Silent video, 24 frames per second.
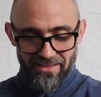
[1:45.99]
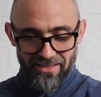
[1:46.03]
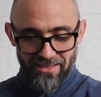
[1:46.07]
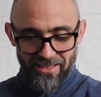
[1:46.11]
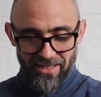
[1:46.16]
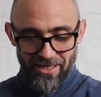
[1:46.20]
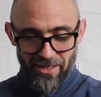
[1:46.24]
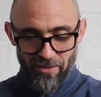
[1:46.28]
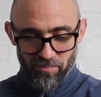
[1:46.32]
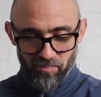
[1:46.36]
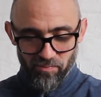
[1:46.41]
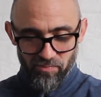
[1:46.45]

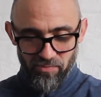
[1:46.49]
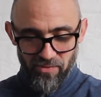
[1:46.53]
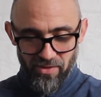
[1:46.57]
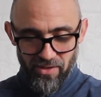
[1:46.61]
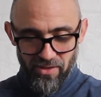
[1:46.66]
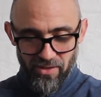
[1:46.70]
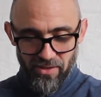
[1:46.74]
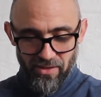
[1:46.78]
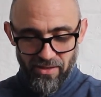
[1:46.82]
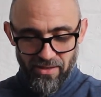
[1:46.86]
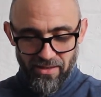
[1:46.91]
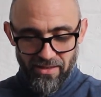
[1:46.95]

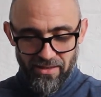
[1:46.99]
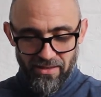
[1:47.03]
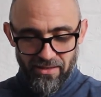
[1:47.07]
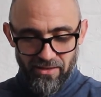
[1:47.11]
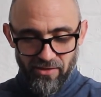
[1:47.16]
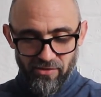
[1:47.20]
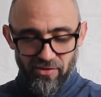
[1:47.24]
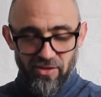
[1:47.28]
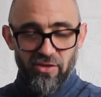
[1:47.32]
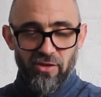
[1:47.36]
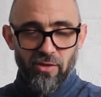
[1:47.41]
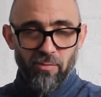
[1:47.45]
You
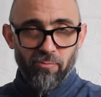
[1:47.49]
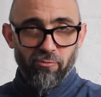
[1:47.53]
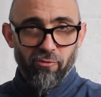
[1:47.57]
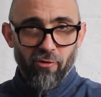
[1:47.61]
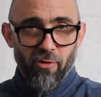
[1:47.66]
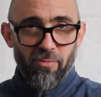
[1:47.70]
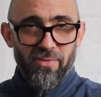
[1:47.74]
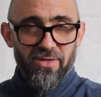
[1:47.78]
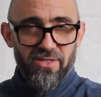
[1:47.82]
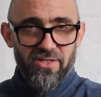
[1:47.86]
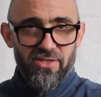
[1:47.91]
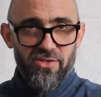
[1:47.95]
see, the
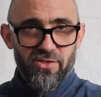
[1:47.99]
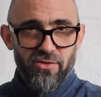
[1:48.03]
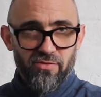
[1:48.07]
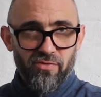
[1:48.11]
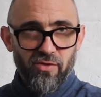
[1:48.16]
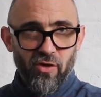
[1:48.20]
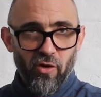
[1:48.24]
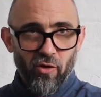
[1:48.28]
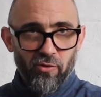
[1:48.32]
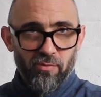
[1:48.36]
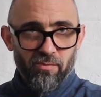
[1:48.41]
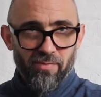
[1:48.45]
promises of
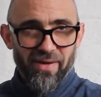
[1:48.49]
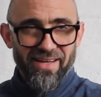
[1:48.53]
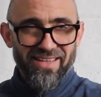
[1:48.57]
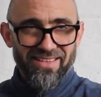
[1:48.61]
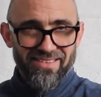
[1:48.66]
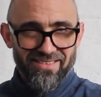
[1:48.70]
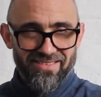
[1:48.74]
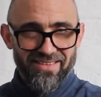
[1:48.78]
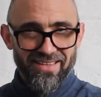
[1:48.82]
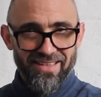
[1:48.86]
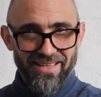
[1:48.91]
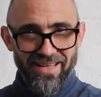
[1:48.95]
God
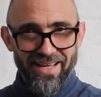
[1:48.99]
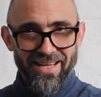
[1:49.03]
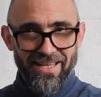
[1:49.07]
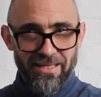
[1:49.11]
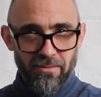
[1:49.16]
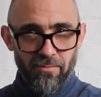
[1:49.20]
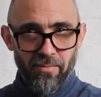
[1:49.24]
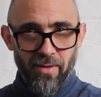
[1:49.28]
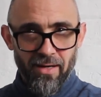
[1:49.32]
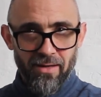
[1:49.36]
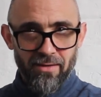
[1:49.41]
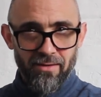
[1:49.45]
makes the
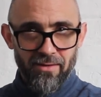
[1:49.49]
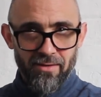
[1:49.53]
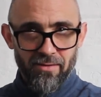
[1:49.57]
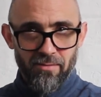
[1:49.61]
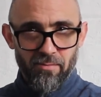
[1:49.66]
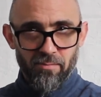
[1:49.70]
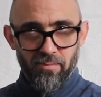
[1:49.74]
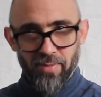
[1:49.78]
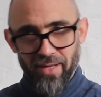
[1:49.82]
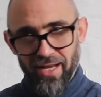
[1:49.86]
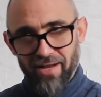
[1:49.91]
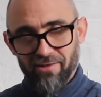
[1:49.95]
labor
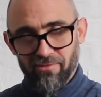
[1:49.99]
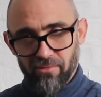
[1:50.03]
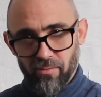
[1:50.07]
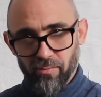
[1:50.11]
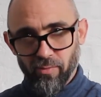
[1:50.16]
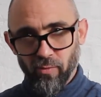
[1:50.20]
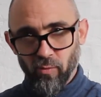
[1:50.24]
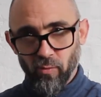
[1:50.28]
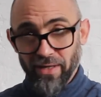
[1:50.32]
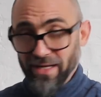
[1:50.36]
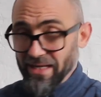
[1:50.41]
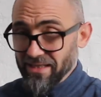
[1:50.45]

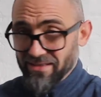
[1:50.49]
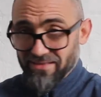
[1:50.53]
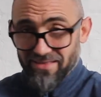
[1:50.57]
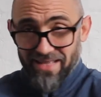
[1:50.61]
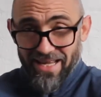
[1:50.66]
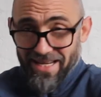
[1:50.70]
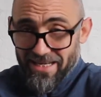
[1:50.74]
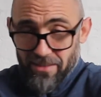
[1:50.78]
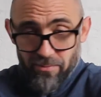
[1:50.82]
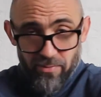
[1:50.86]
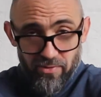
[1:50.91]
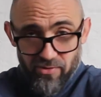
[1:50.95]
bearable. It is
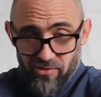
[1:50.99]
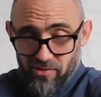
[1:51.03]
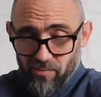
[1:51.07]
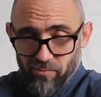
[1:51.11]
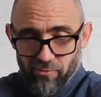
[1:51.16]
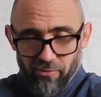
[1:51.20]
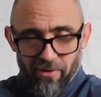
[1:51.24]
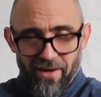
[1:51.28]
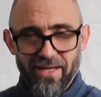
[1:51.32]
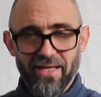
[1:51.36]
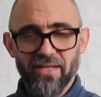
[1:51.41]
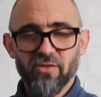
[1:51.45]
labor to
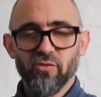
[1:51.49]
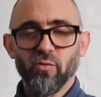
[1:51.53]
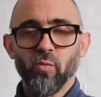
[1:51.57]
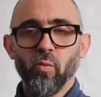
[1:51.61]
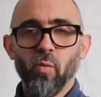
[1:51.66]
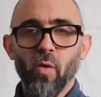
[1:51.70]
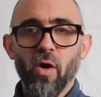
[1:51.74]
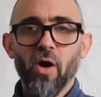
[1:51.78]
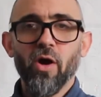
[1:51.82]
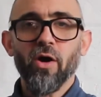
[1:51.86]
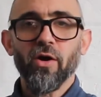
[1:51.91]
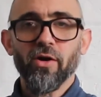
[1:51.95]
pray. It's
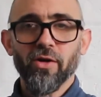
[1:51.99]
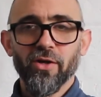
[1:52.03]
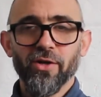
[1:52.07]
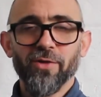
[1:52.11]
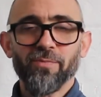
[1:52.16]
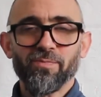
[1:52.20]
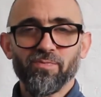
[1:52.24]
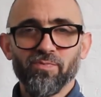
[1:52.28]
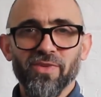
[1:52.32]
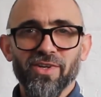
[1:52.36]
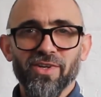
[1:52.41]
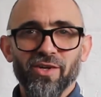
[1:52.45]
work
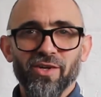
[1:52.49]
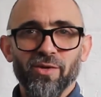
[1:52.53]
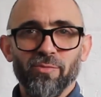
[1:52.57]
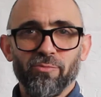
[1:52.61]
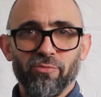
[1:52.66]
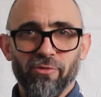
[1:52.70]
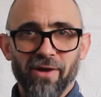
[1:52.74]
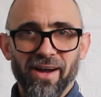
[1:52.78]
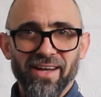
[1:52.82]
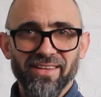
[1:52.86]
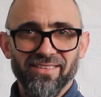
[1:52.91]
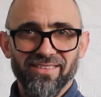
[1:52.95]

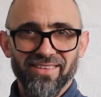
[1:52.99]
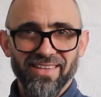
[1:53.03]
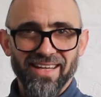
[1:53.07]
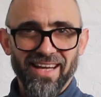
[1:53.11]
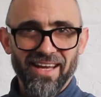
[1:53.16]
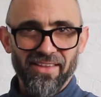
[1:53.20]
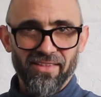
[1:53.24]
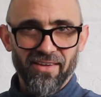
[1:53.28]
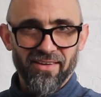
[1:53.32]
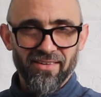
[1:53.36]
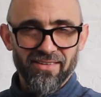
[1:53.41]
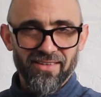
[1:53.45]
praying
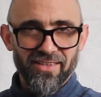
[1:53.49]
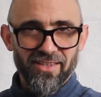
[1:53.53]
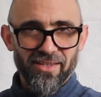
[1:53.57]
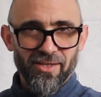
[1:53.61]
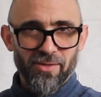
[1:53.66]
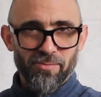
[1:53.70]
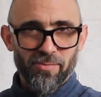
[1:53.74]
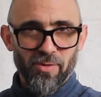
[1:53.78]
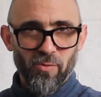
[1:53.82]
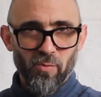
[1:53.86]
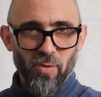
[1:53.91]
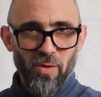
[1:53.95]
together.
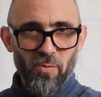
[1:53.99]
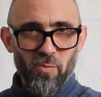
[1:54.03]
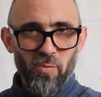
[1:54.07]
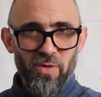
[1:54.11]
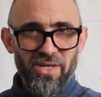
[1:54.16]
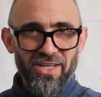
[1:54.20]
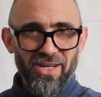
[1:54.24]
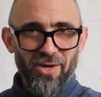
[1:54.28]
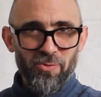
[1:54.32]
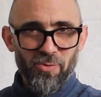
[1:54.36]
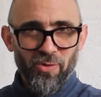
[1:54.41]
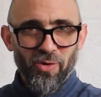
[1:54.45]
But when
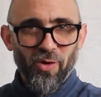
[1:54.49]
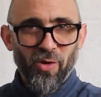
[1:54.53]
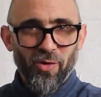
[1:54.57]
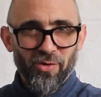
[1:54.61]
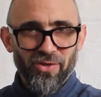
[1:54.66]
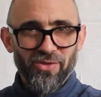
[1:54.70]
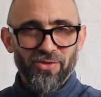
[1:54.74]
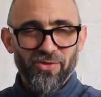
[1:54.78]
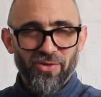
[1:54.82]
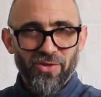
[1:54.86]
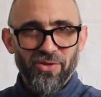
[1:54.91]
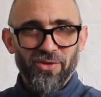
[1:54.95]
we know
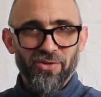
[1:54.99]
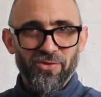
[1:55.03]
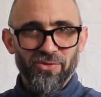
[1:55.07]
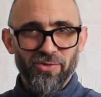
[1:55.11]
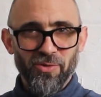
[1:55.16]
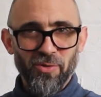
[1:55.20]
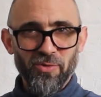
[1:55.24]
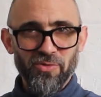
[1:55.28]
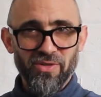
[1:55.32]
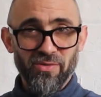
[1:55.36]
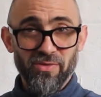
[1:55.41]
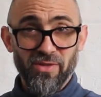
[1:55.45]
God is going to
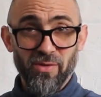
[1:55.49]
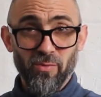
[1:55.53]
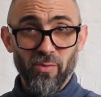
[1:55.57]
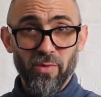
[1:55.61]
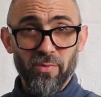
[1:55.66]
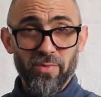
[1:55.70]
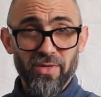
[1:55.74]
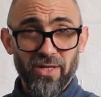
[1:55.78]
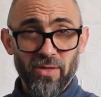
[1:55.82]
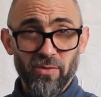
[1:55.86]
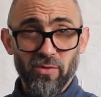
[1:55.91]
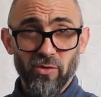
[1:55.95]
do something,
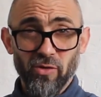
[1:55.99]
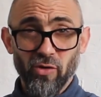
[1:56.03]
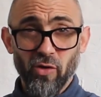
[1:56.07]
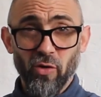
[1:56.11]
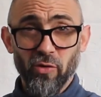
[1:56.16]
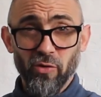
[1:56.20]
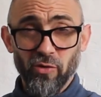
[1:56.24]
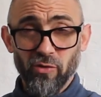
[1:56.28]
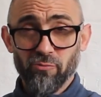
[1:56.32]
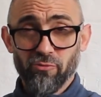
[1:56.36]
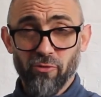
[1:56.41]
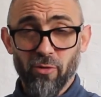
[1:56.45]
when we know that
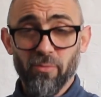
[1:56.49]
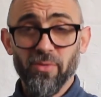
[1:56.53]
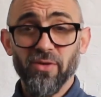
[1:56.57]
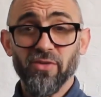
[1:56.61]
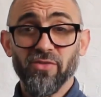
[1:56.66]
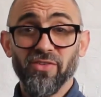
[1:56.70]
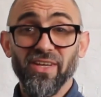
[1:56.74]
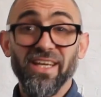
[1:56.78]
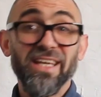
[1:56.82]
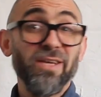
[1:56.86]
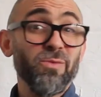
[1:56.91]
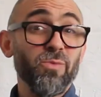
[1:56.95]
God has
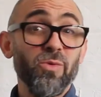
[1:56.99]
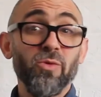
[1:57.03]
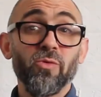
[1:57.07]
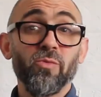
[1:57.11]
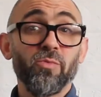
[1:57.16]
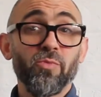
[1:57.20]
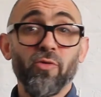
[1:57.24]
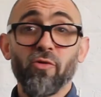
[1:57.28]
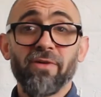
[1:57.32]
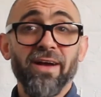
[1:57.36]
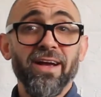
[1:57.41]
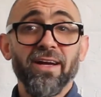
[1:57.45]
promised that He will
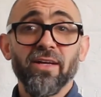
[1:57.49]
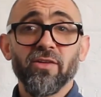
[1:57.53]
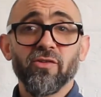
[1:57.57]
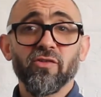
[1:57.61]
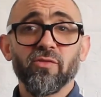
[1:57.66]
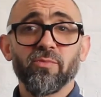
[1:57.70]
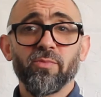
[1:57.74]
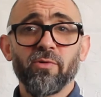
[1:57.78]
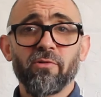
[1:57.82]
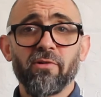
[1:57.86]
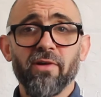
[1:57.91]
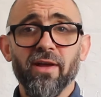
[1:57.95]
pour out His
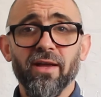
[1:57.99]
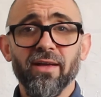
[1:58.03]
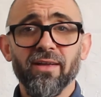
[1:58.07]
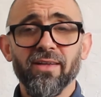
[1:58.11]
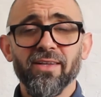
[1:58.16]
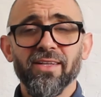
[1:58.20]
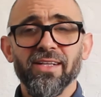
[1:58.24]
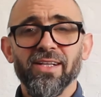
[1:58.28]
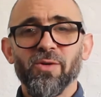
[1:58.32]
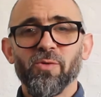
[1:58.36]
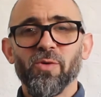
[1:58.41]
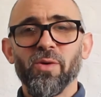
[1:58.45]
Spirit,
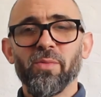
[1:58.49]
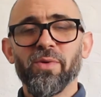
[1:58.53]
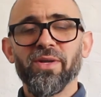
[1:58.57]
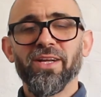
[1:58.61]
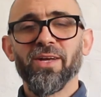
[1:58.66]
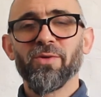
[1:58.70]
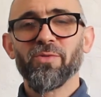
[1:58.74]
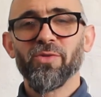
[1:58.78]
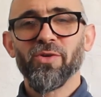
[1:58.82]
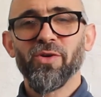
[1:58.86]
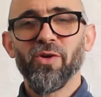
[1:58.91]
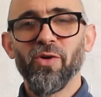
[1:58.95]
when we
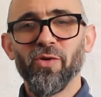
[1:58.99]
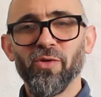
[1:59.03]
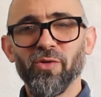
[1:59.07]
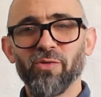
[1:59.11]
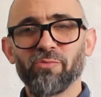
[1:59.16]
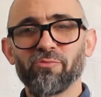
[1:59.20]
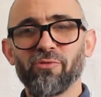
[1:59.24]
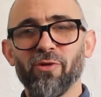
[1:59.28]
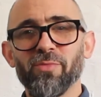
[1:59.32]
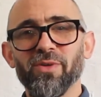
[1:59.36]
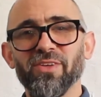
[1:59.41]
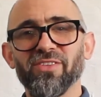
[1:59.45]
know that God has
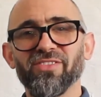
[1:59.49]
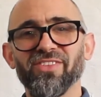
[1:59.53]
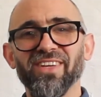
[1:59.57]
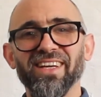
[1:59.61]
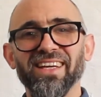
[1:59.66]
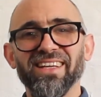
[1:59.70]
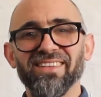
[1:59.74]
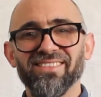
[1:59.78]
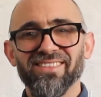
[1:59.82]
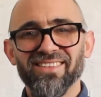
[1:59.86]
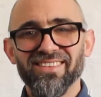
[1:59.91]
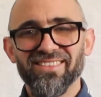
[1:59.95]
promised that
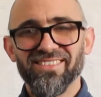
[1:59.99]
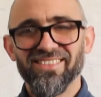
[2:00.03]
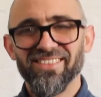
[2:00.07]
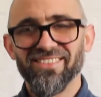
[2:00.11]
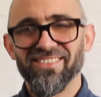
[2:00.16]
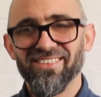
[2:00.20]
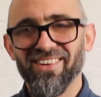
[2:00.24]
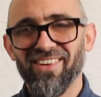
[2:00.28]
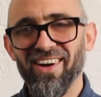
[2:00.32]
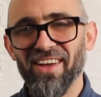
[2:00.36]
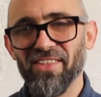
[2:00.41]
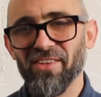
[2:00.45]
it's His
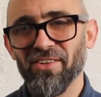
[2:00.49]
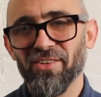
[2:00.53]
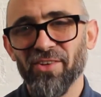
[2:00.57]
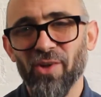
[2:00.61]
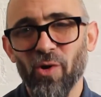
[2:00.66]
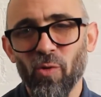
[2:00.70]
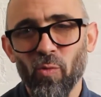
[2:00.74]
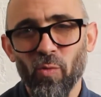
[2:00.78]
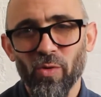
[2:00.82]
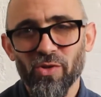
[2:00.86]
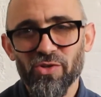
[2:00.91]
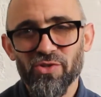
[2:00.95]
desire that
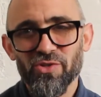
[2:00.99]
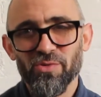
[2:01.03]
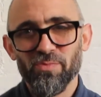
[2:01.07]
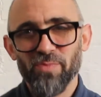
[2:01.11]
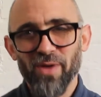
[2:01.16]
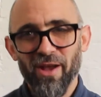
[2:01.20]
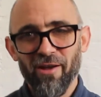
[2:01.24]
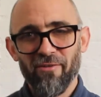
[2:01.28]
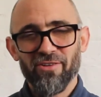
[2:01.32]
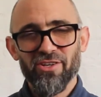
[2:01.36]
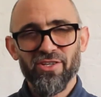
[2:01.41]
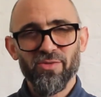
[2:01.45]
no one should
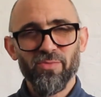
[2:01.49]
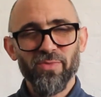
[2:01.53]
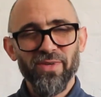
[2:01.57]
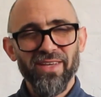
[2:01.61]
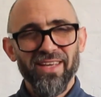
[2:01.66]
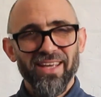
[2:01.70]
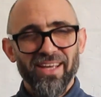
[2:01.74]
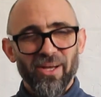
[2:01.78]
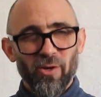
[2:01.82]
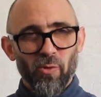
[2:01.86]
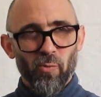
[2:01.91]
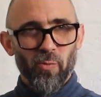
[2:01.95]
perish,
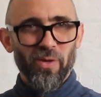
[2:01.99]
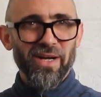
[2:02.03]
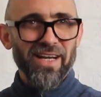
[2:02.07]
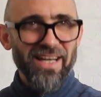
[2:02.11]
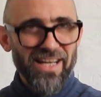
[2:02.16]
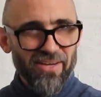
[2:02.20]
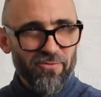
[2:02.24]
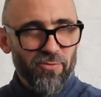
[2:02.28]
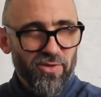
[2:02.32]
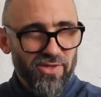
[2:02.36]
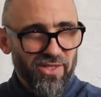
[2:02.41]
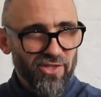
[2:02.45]
and we
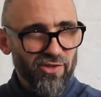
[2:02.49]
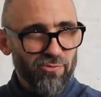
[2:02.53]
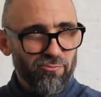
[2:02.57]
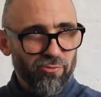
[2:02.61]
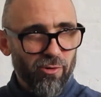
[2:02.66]
live with these